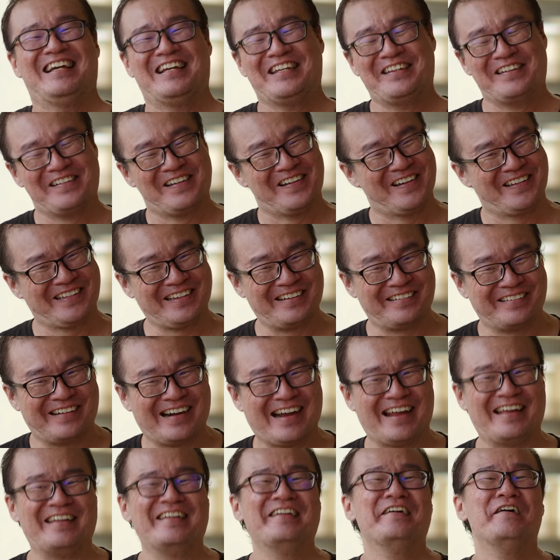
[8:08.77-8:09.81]
You heard it
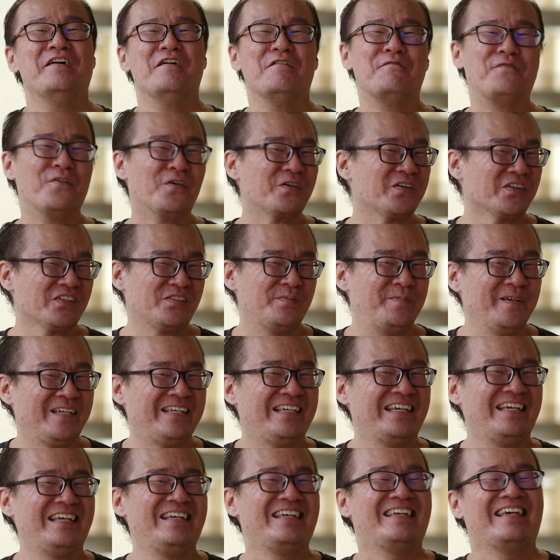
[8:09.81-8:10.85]
right focus
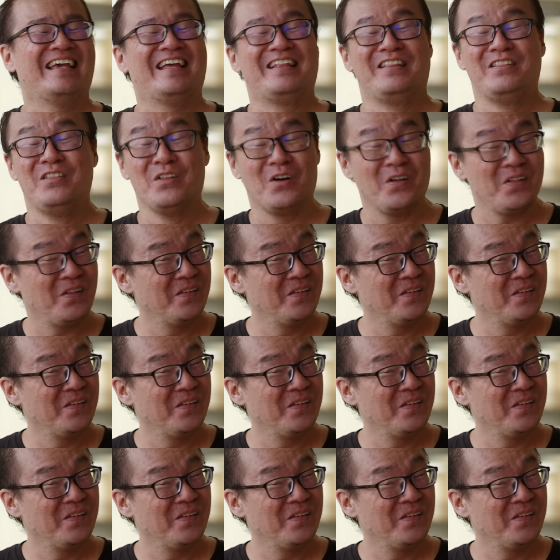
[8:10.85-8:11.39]
peaking can not